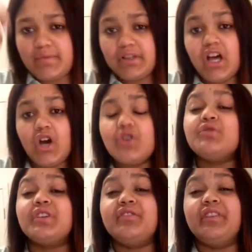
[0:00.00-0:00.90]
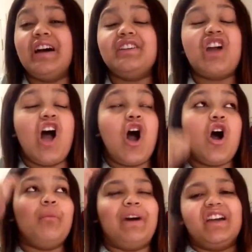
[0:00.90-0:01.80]
below, you can find
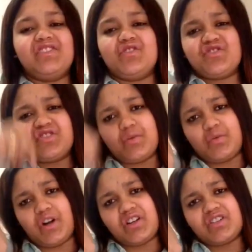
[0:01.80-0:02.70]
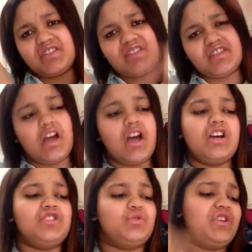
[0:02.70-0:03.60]
my social networks.
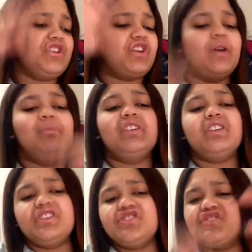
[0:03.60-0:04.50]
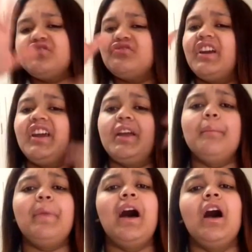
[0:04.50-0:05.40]
Twitter, Tumblr, Instagram.